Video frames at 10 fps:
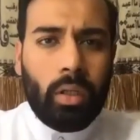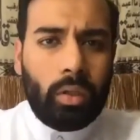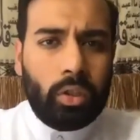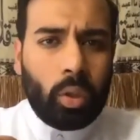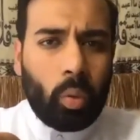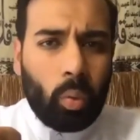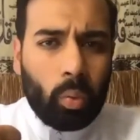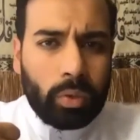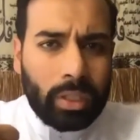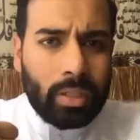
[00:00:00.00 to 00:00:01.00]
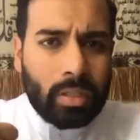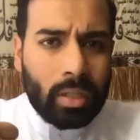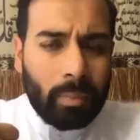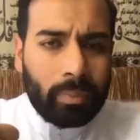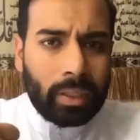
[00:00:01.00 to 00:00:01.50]
So this is
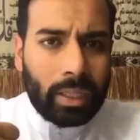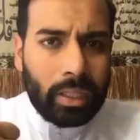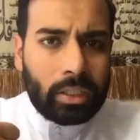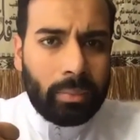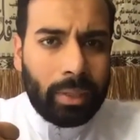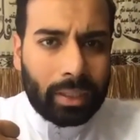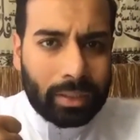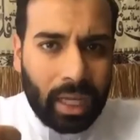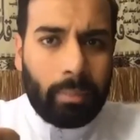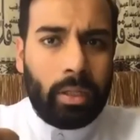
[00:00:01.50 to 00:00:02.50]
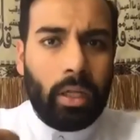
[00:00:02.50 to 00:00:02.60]
something that needs to be examined.